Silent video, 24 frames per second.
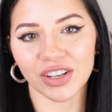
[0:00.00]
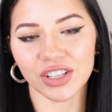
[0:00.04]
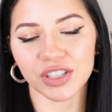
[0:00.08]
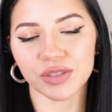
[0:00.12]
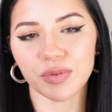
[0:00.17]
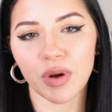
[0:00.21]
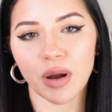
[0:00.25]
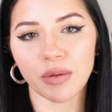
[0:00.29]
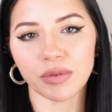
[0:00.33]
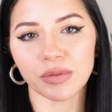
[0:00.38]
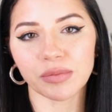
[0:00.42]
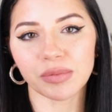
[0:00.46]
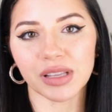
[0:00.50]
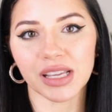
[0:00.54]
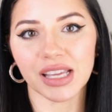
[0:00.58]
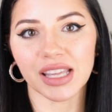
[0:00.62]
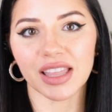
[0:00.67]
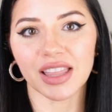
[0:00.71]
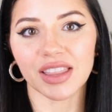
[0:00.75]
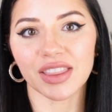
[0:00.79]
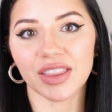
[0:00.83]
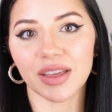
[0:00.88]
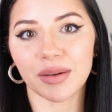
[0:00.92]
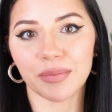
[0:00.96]
It's
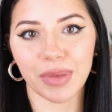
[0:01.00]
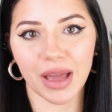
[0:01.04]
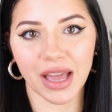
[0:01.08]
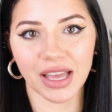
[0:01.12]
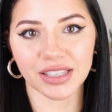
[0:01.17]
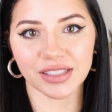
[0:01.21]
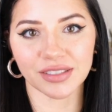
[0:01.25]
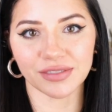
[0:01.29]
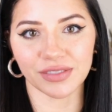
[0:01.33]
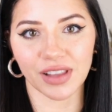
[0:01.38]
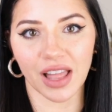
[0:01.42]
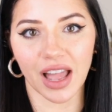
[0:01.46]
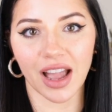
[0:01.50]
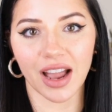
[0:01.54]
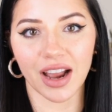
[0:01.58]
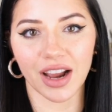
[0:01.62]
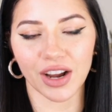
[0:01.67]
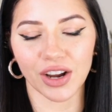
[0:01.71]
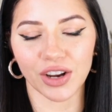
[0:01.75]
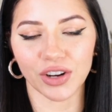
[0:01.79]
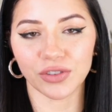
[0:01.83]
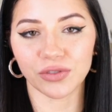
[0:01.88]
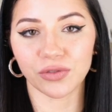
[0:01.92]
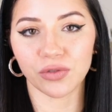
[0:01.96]
probably the best flat
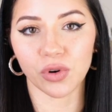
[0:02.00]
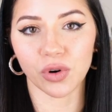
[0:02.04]
iron